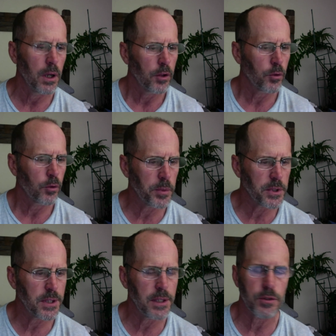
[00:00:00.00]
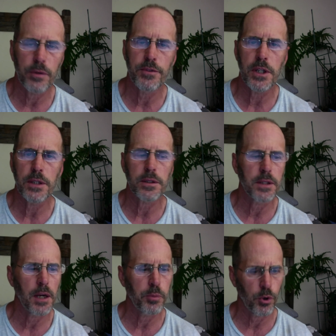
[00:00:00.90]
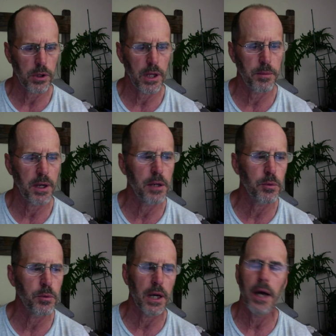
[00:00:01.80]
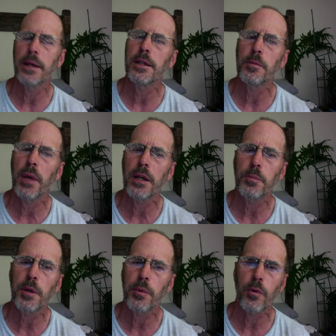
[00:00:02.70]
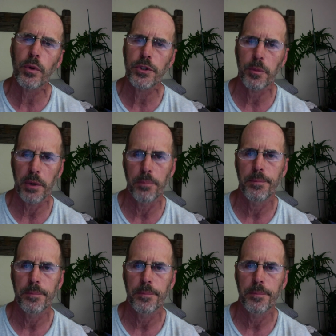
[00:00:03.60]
The Roman Caesar of Jesus' day proclaimed that he was God and he demanded people to worship him.